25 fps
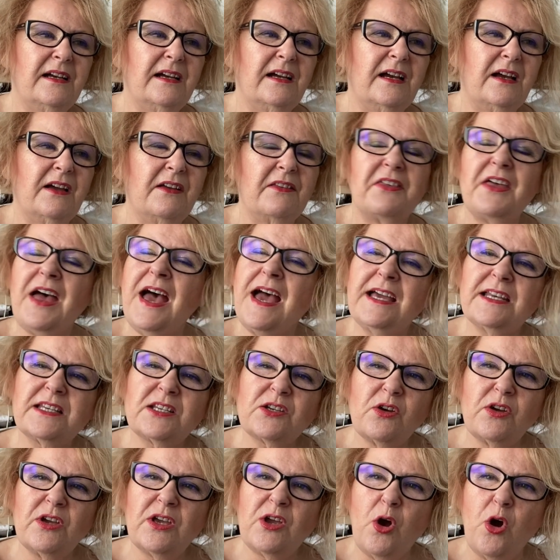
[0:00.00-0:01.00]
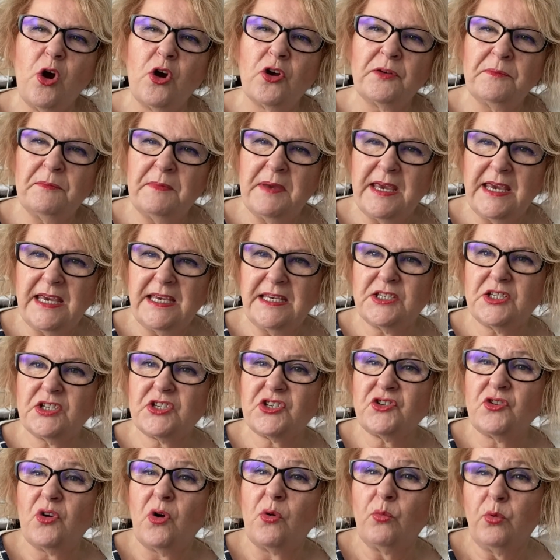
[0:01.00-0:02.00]
that on me
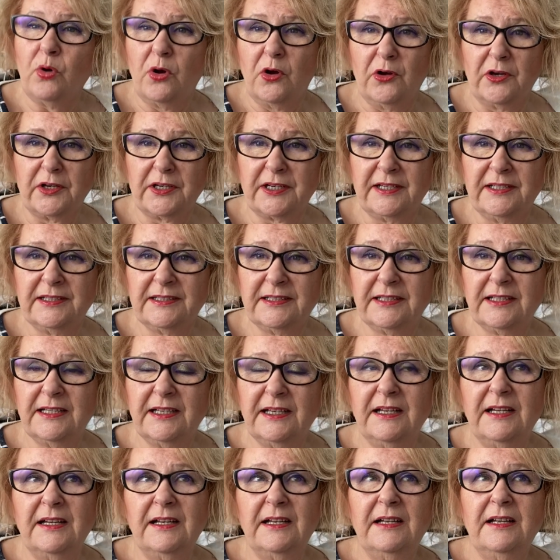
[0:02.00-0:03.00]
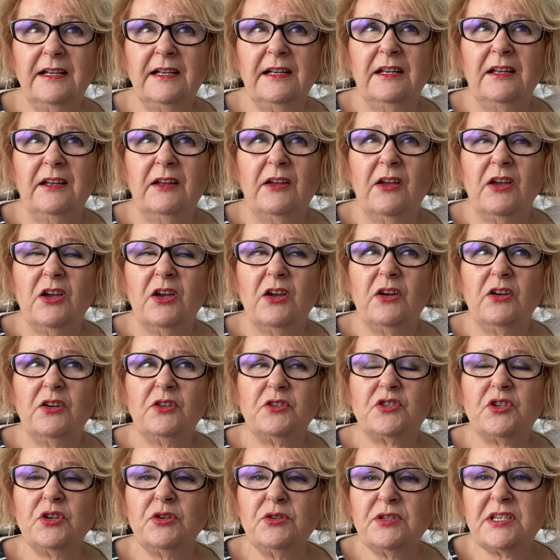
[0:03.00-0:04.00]
does not work,
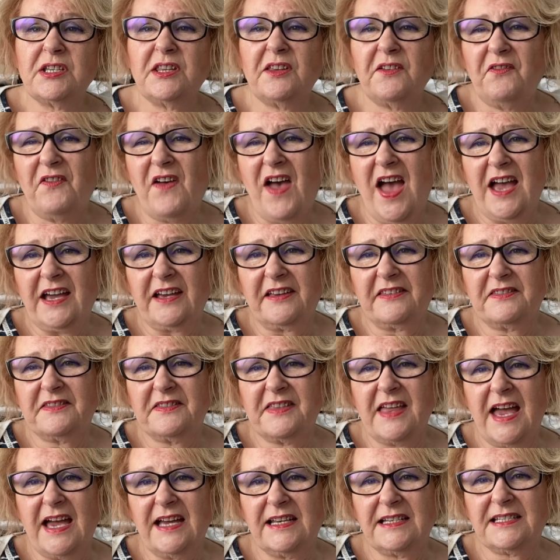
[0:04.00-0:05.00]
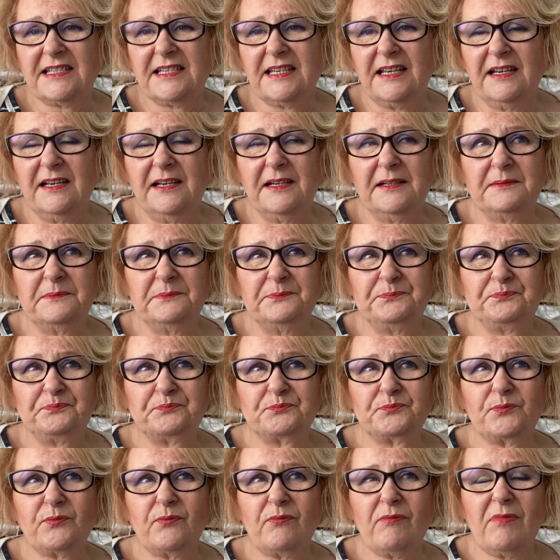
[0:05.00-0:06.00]
due to the fact that
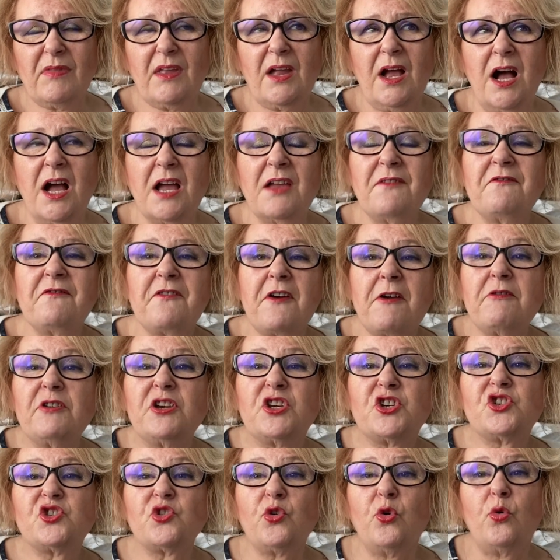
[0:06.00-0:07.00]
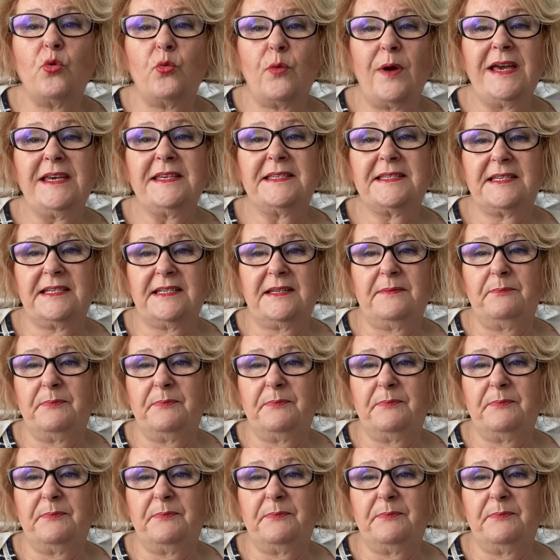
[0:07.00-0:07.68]
I'm very short-waisted and